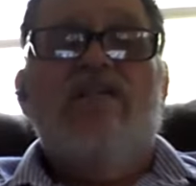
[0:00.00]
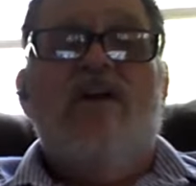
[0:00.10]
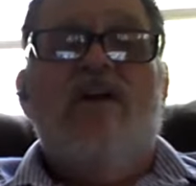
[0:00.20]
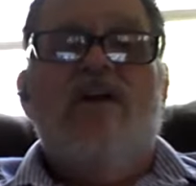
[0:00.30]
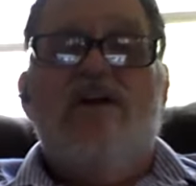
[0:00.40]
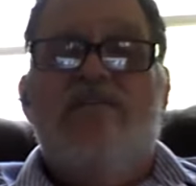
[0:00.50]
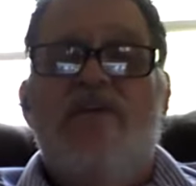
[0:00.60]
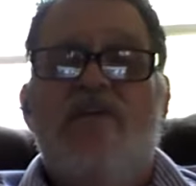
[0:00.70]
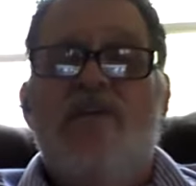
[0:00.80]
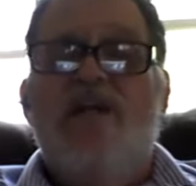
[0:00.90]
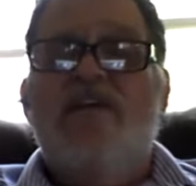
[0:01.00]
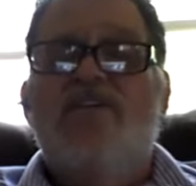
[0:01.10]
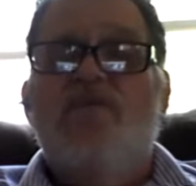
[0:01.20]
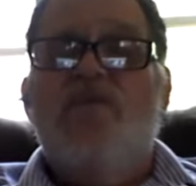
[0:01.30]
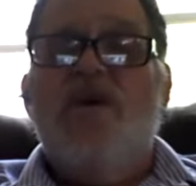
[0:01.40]
So if you're
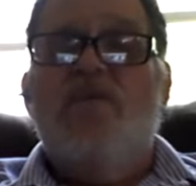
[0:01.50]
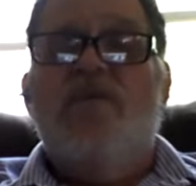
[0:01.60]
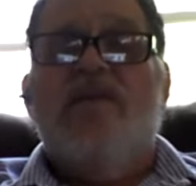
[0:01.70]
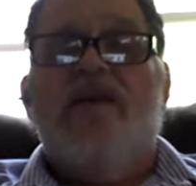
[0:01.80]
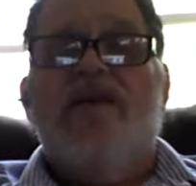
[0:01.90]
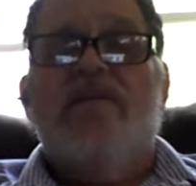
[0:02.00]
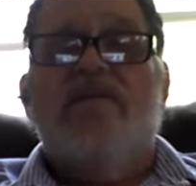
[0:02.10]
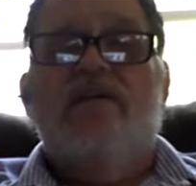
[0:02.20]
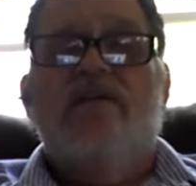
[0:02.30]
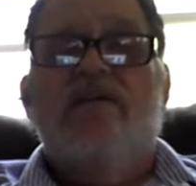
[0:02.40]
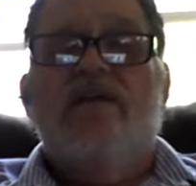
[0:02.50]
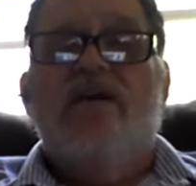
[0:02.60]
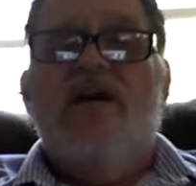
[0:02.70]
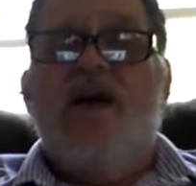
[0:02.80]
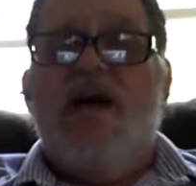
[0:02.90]
willing to work with us
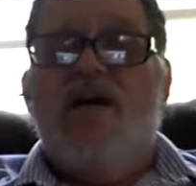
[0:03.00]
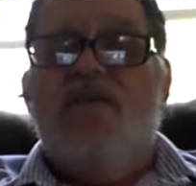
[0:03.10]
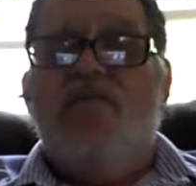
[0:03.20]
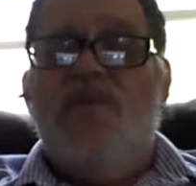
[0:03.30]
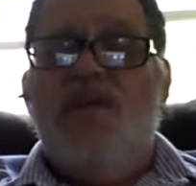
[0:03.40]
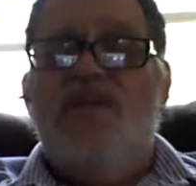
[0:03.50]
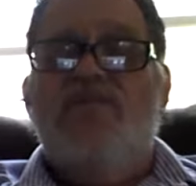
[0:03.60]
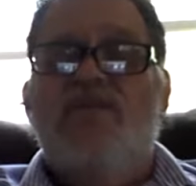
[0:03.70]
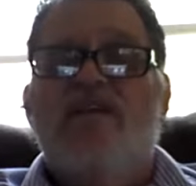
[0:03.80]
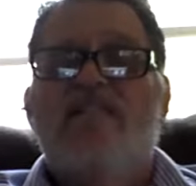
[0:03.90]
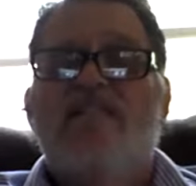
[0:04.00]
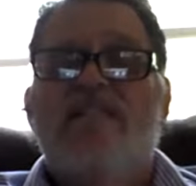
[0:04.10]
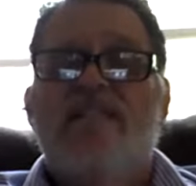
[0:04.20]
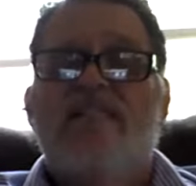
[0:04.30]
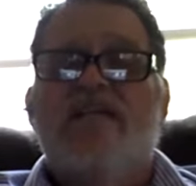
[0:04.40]
and willing to
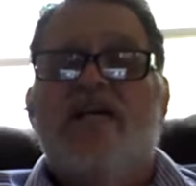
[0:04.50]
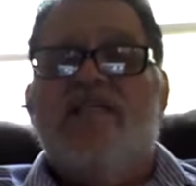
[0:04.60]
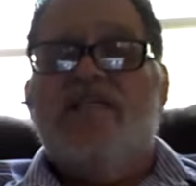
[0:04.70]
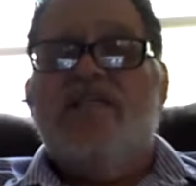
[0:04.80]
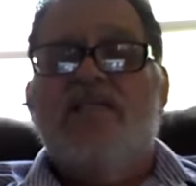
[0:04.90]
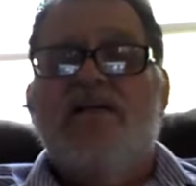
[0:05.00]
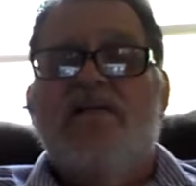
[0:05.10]
assist us,